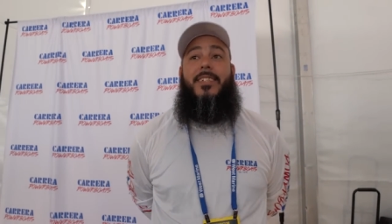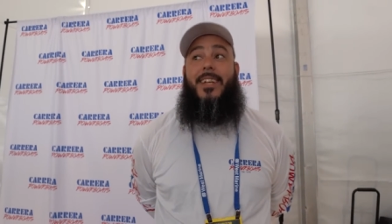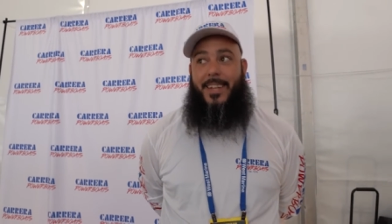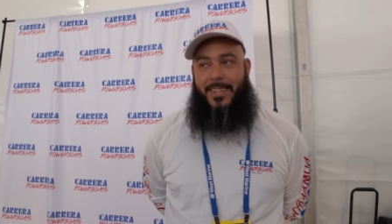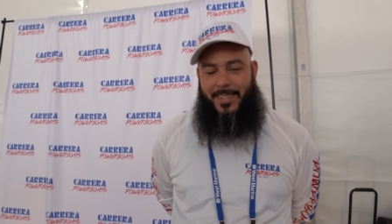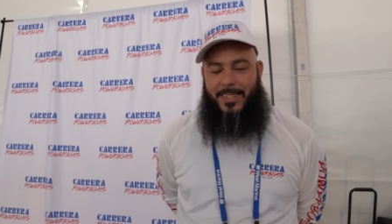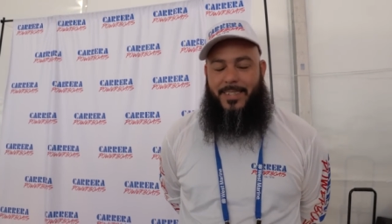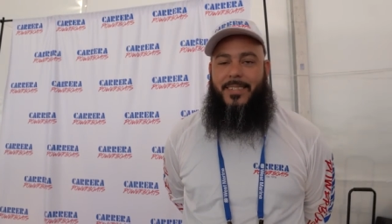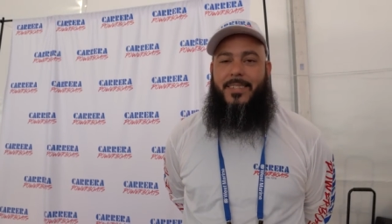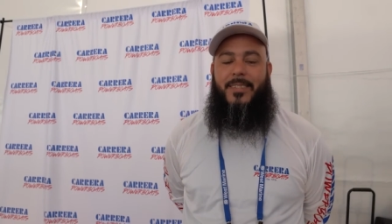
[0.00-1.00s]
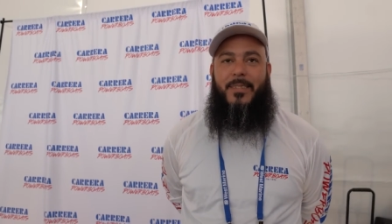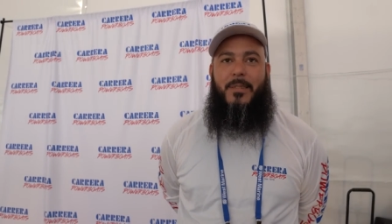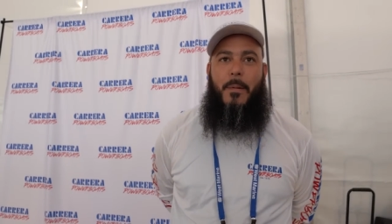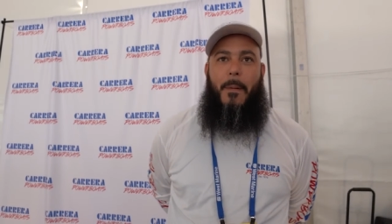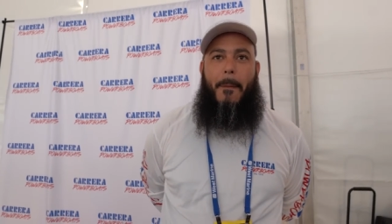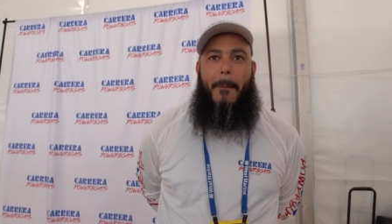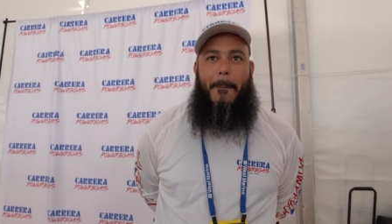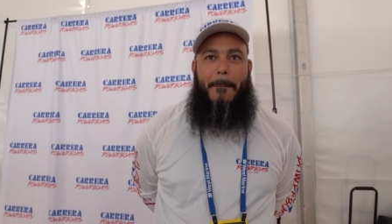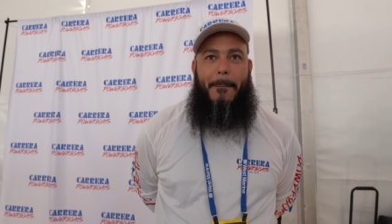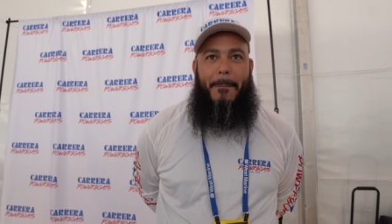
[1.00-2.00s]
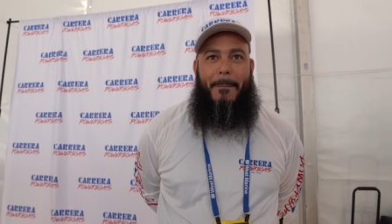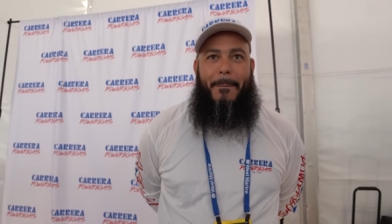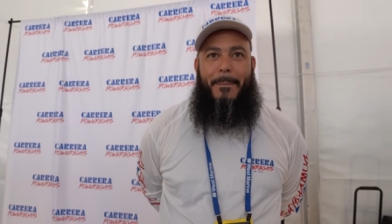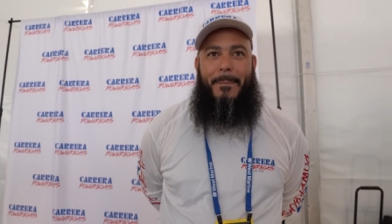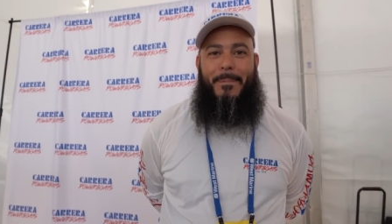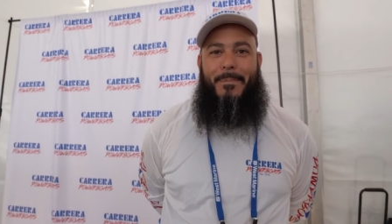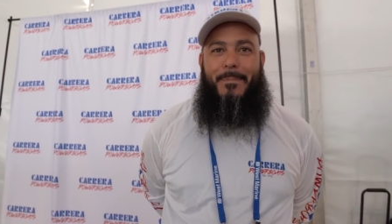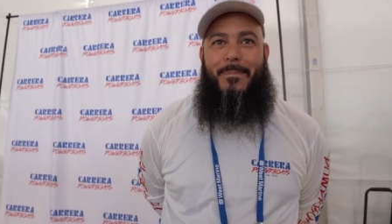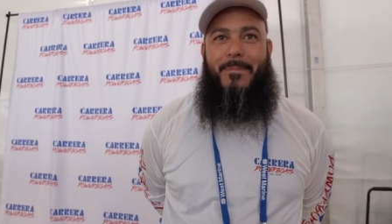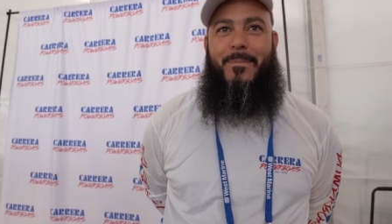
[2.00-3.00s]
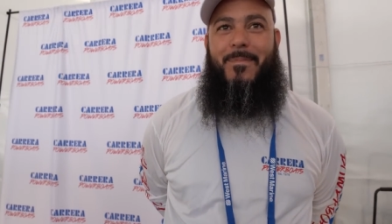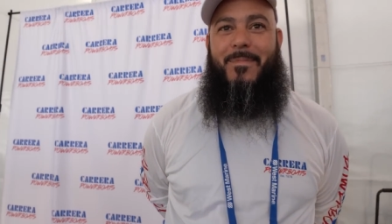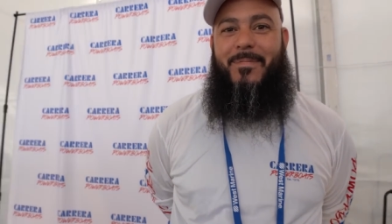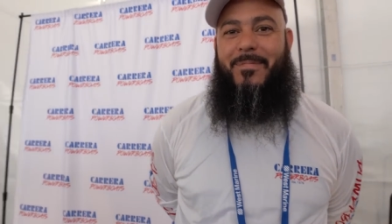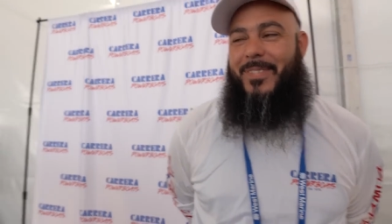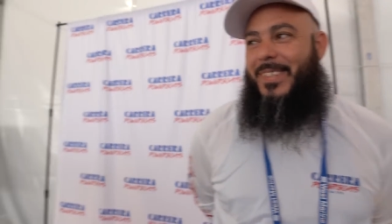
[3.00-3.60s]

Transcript: Yes. Tell me about the legend over here that